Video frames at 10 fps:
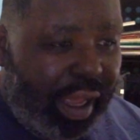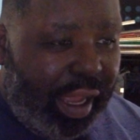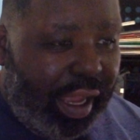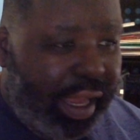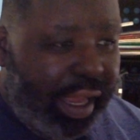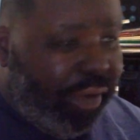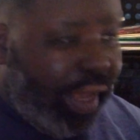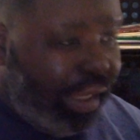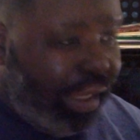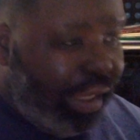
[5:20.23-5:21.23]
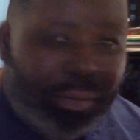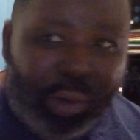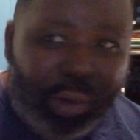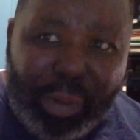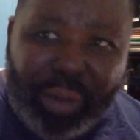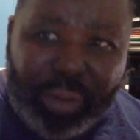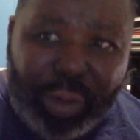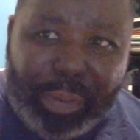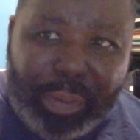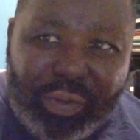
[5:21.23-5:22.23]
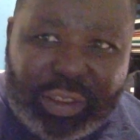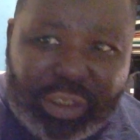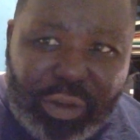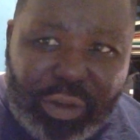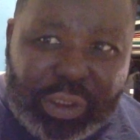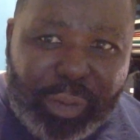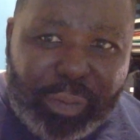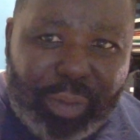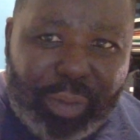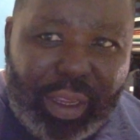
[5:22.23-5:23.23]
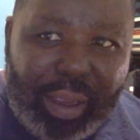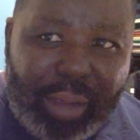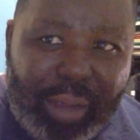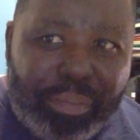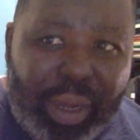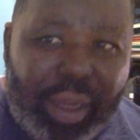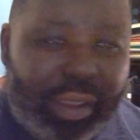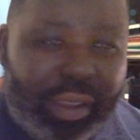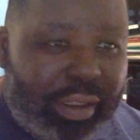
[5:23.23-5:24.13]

And I've had stuff blow up my face also. But